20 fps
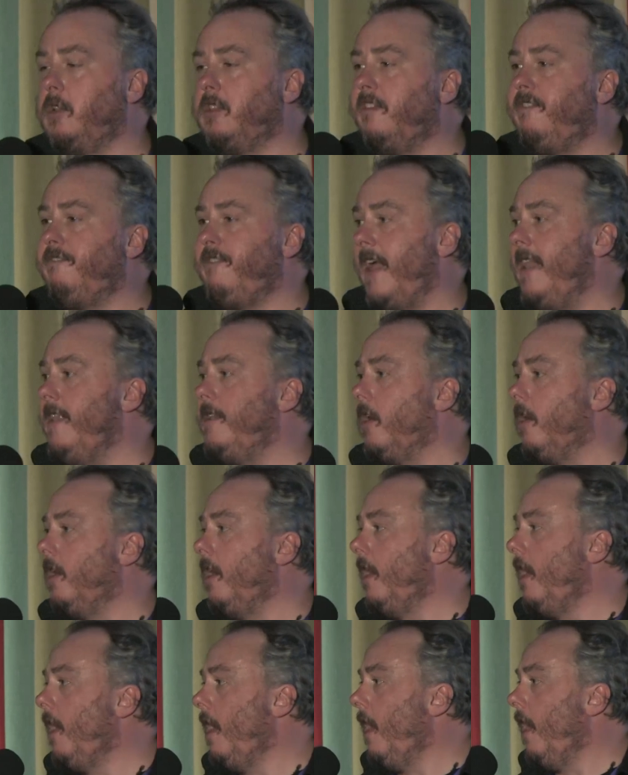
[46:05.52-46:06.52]
defender
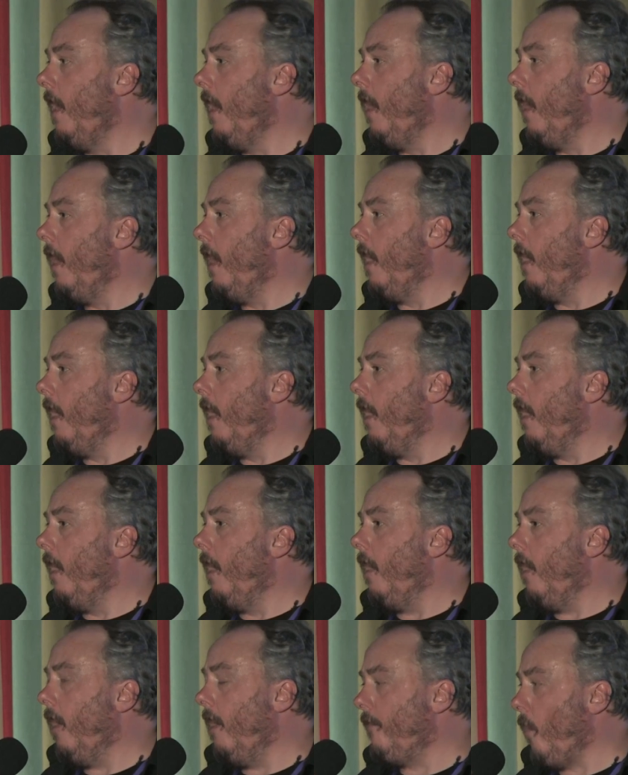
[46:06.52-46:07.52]

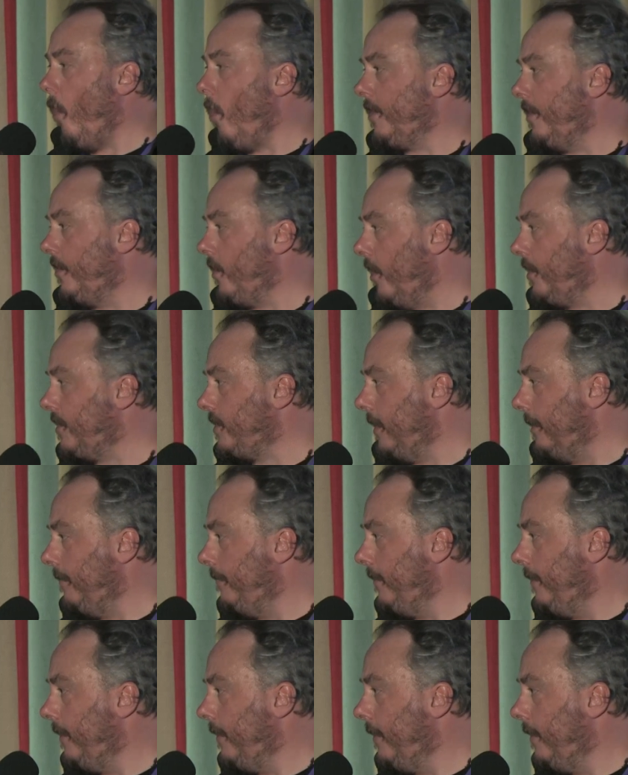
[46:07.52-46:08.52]
of orthodoxy,
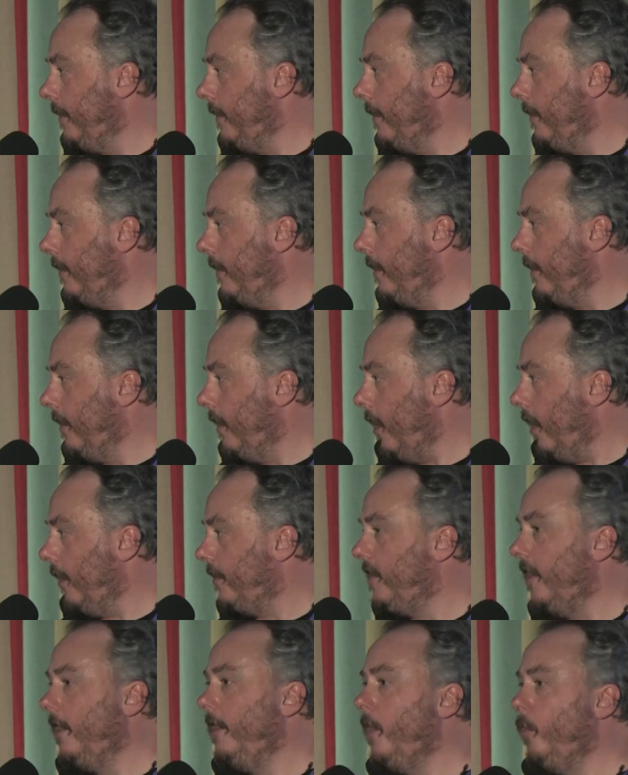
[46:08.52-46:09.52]

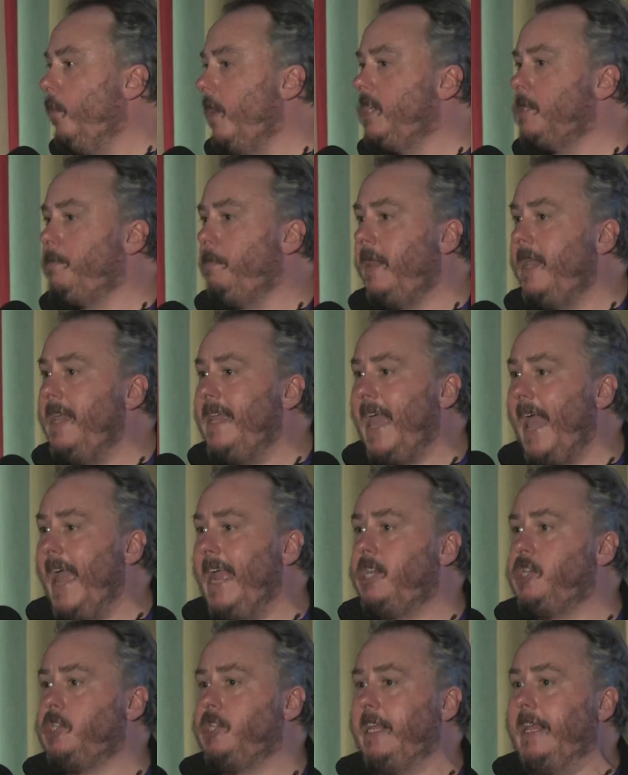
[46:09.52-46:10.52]
until you reach
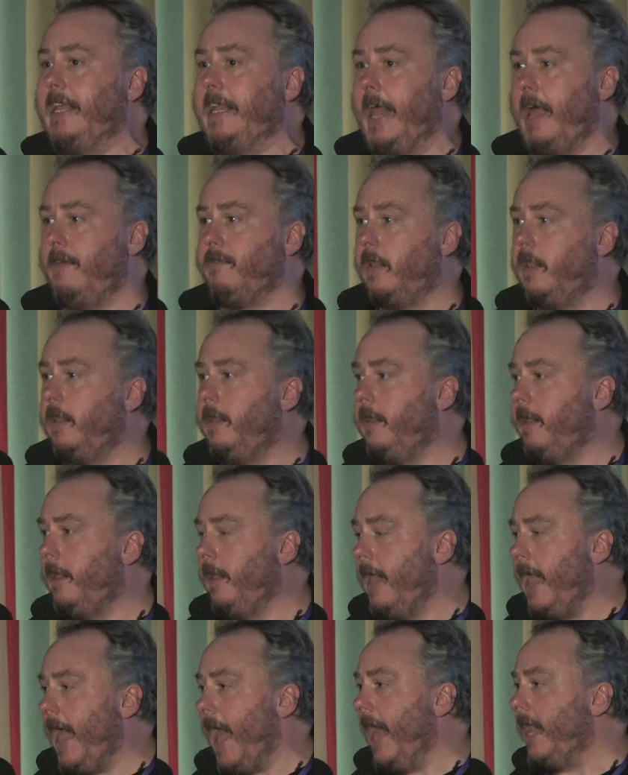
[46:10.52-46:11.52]
PhD level
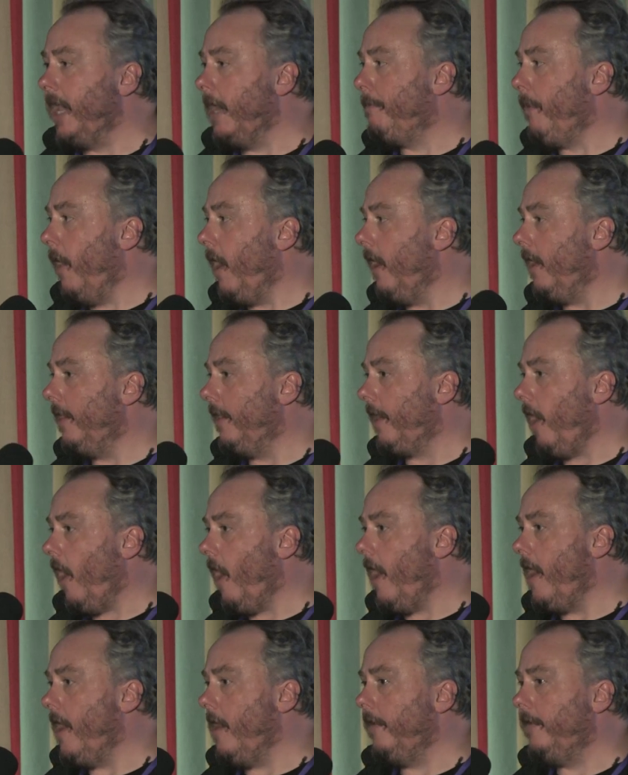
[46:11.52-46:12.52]
and you pilot
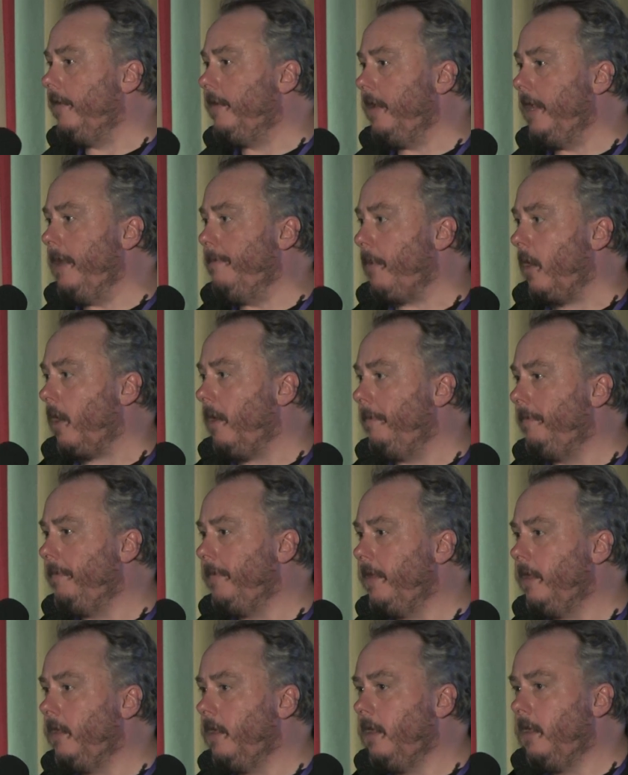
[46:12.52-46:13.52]
higher and deeper.
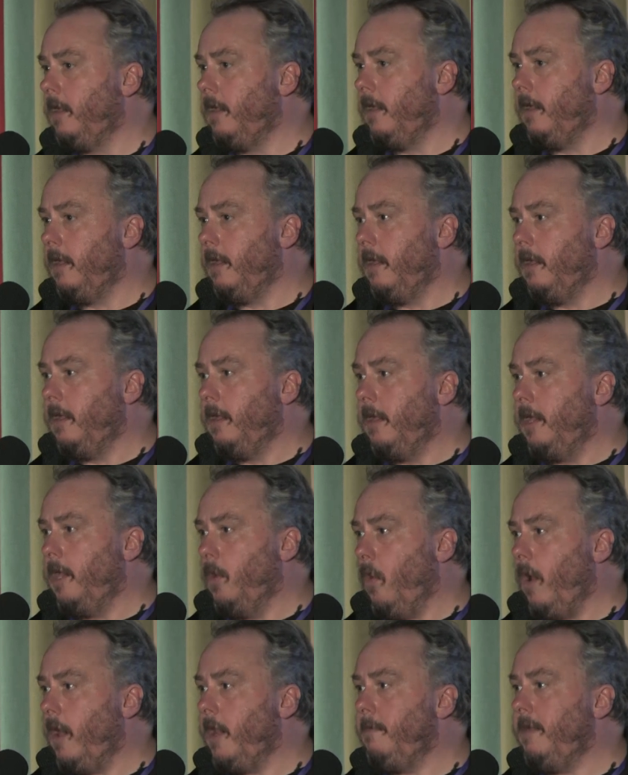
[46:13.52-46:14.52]
You
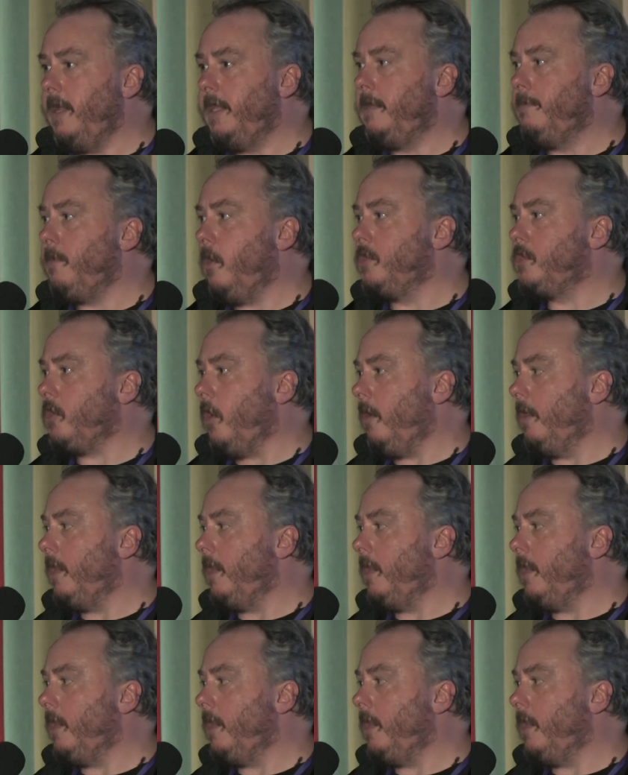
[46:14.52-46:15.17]
want to meet the most